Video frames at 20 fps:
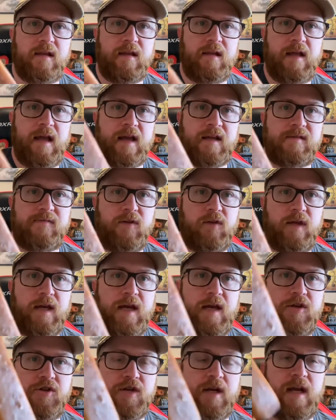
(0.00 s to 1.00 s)

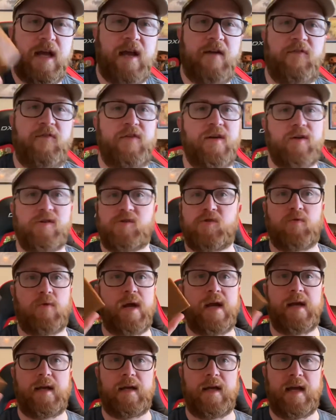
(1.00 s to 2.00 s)
exfoliation. It feels great.